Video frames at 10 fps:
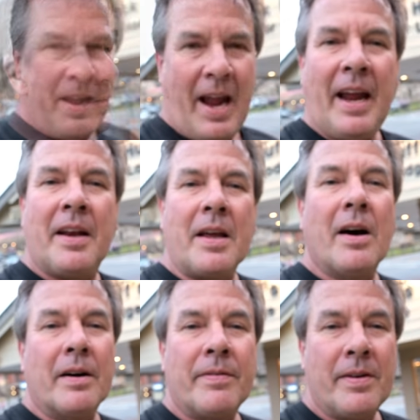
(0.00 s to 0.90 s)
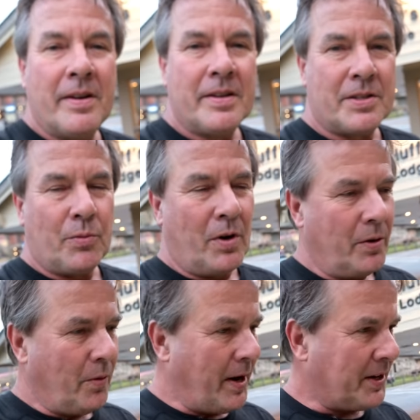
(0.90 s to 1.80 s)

But Andy Huff is the one who